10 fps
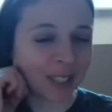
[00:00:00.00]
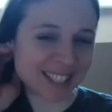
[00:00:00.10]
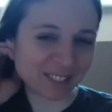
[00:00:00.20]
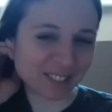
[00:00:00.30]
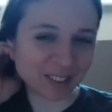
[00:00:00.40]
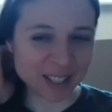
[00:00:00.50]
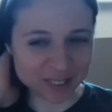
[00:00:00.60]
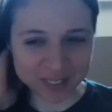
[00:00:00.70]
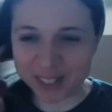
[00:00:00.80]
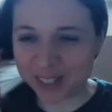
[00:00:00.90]
I just wanted to see
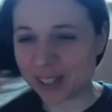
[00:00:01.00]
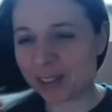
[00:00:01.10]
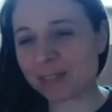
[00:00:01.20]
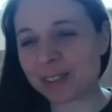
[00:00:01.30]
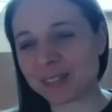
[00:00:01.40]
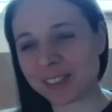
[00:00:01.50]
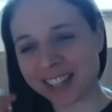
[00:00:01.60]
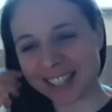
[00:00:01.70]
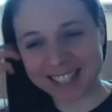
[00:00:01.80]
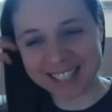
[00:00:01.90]
if anyone else wanted to
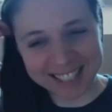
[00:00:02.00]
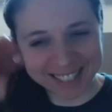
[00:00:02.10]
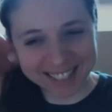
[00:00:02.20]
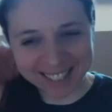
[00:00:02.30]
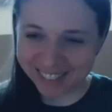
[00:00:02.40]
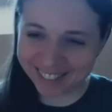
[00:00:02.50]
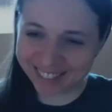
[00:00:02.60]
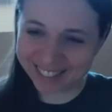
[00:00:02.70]
jump in first.